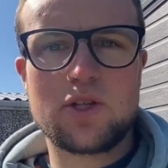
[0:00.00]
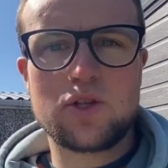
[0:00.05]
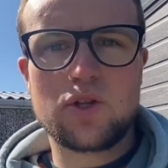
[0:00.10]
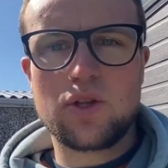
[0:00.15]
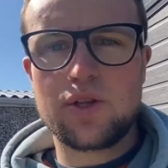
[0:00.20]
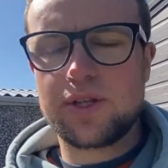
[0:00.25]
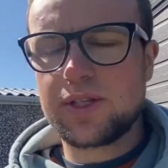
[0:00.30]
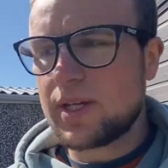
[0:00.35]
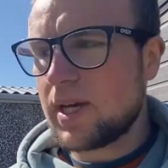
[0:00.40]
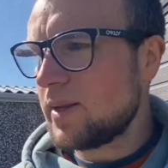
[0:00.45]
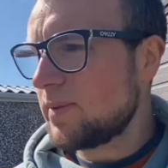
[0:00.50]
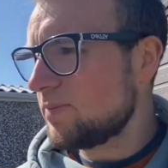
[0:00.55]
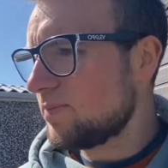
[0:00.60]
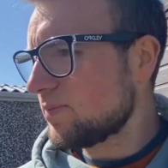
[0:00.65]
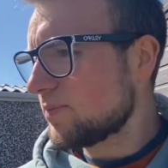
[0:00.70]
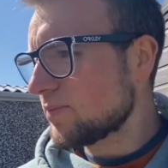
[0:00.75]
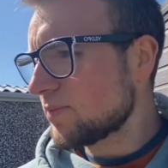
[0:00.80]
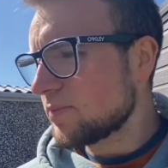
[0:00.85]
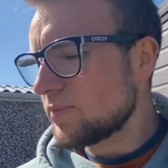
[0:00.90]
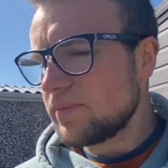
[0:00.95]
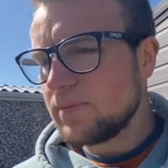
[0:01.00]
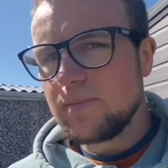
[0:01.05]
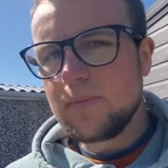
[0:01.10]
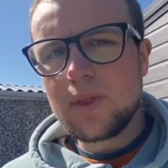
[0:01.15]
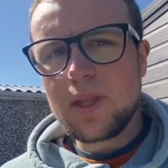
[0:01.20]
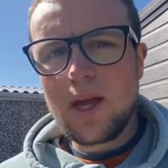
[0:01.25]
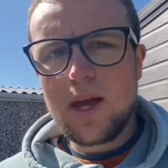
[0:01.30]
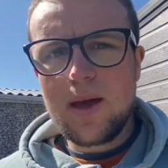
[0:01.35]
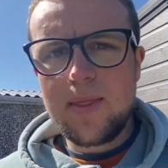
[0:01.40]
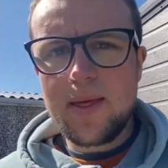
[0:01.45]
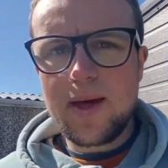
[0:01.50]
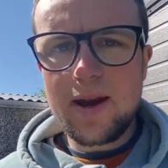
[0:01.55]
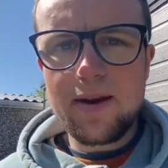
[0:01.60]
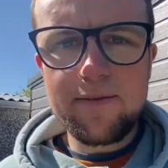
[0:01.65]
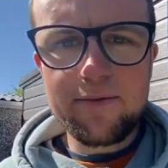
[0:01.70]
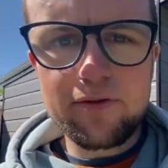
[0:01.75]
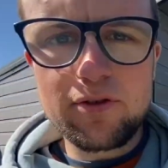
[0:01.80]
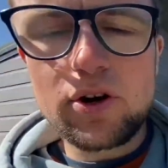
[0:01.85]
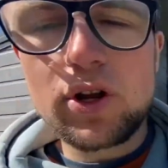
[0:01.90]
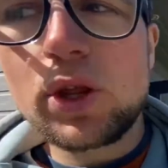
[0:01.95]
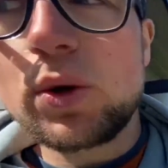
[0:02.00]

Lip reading: sun on the skin. And then in front of the